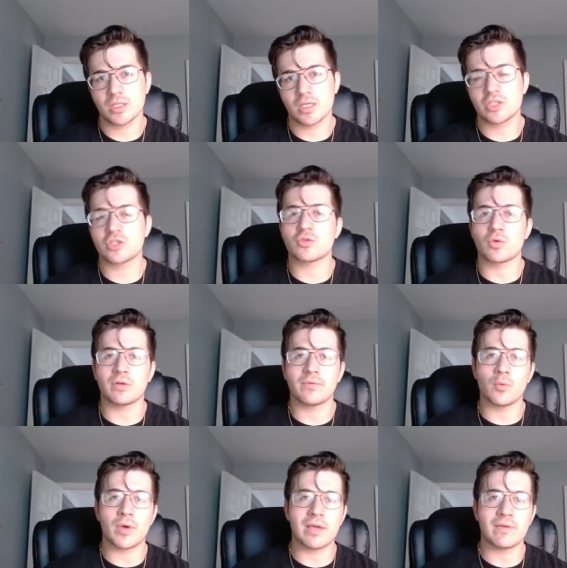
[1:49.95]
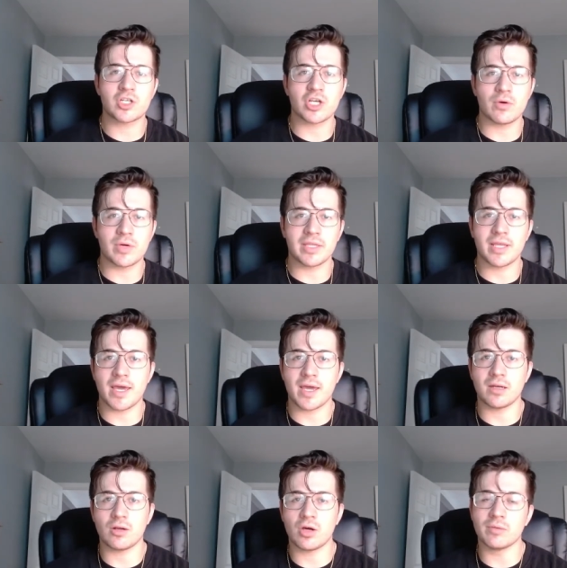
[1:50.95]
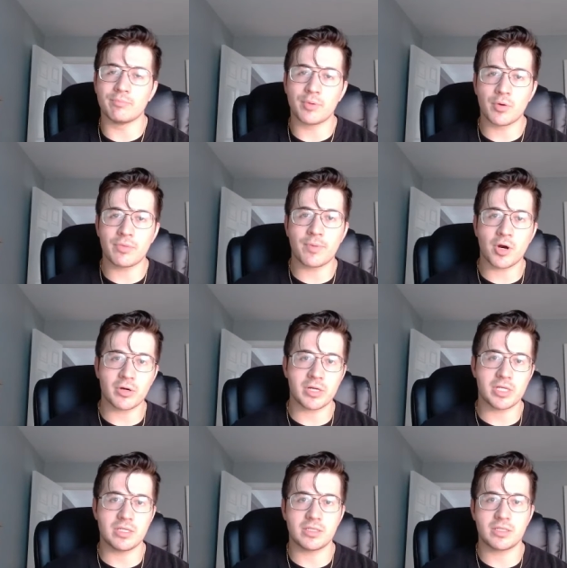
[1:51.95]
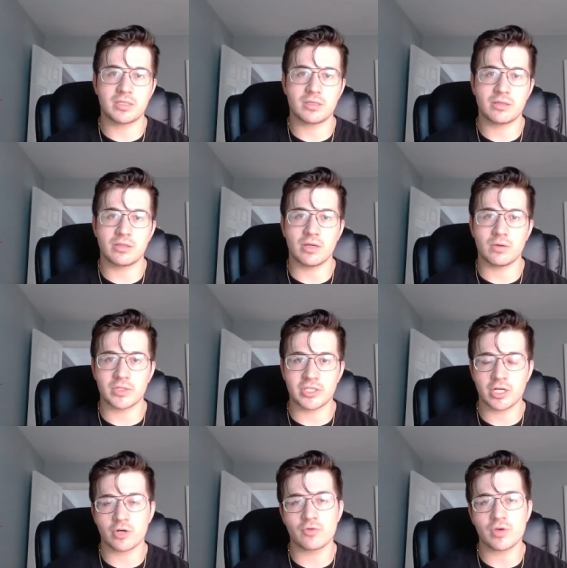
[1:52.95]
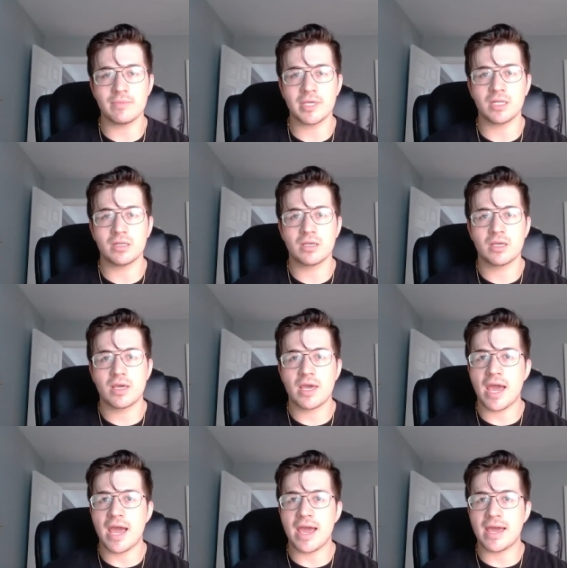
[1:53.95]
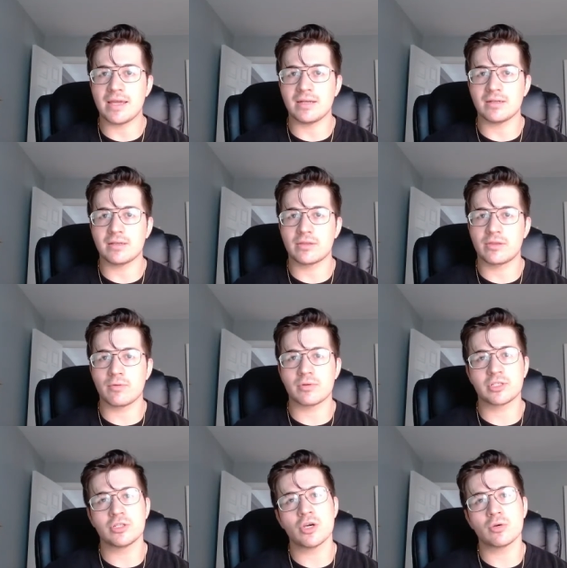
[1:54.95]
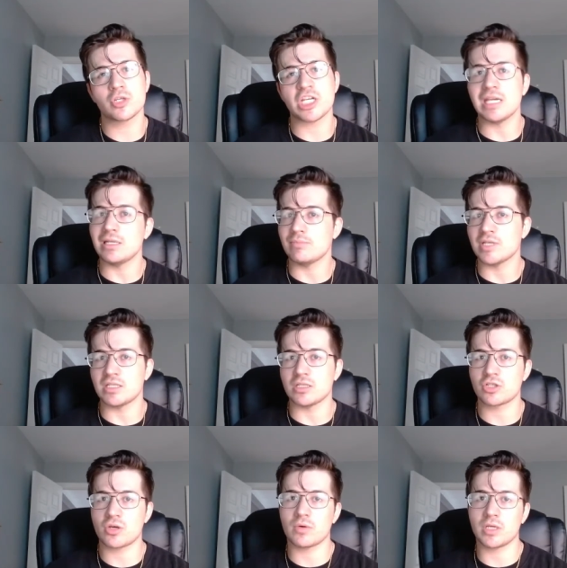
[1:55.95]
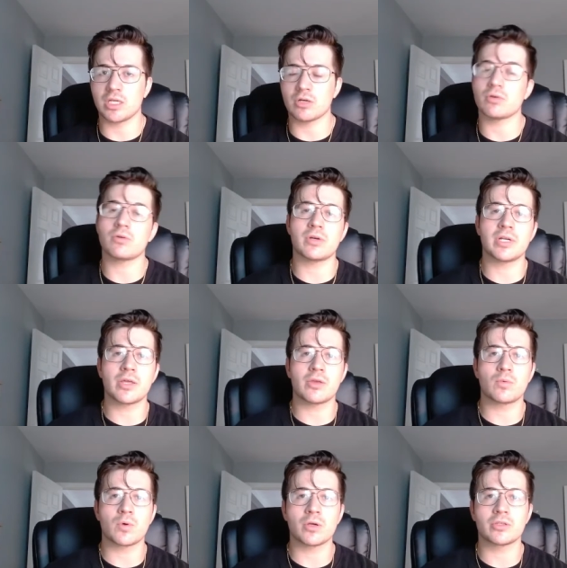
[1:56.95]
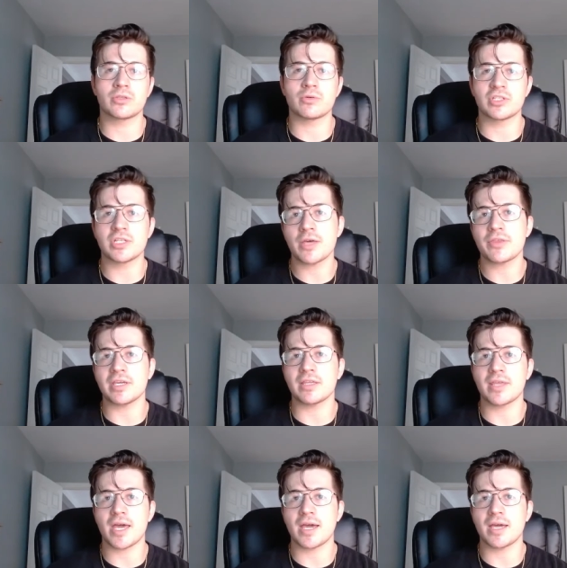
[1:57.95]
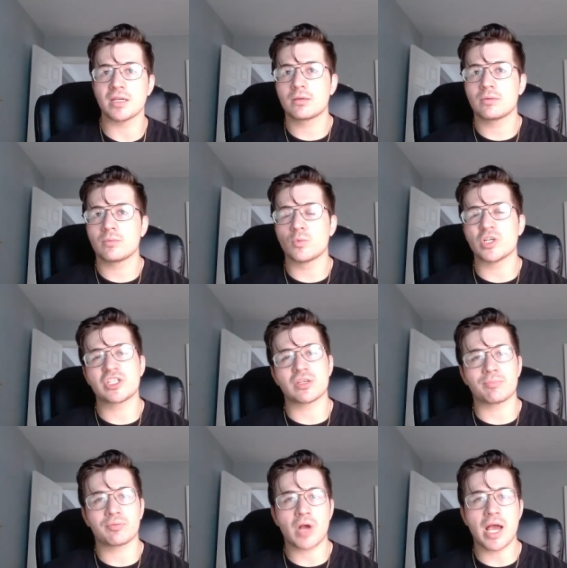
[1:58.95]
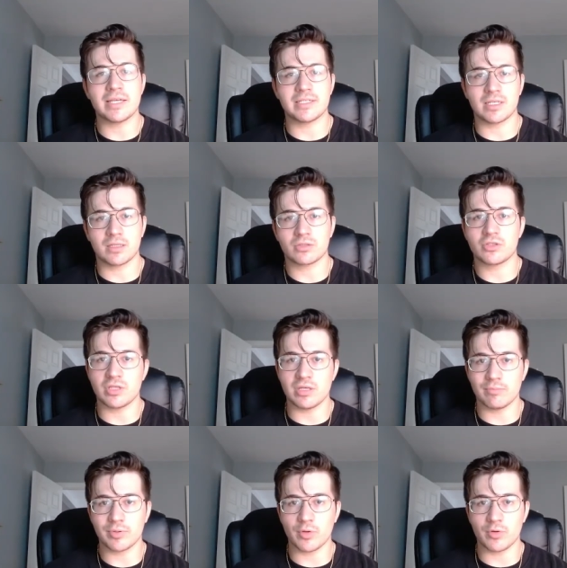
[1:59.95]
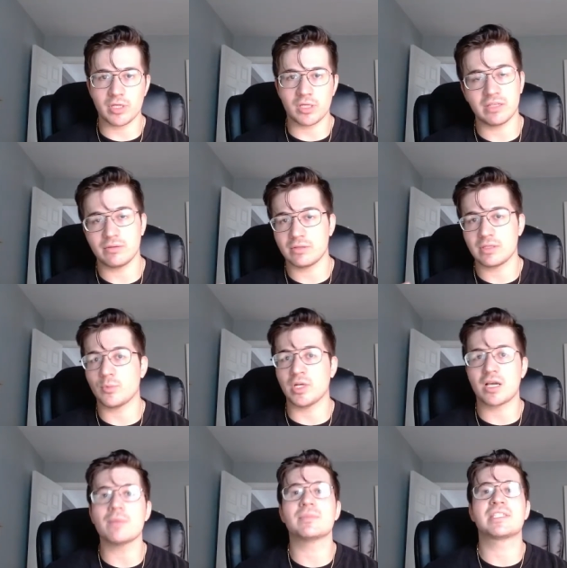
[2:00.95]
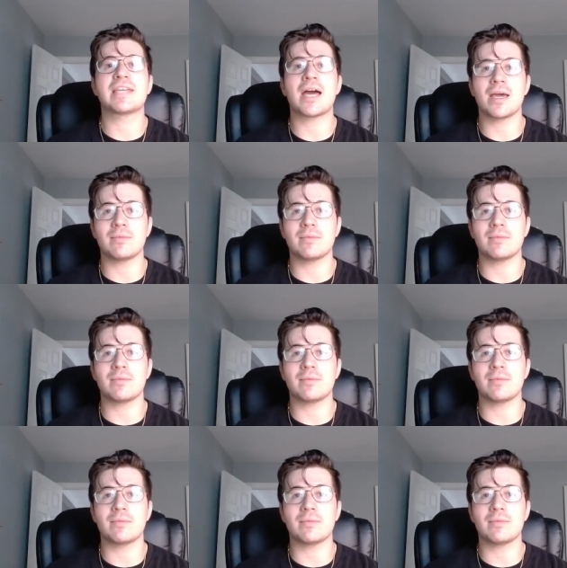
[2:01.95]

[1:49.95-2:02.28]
It's sort of a way of showing that on both parties there was an agreement and there was no shady business going here, or in other words, there's nothing that was surprising to the employee when it comes time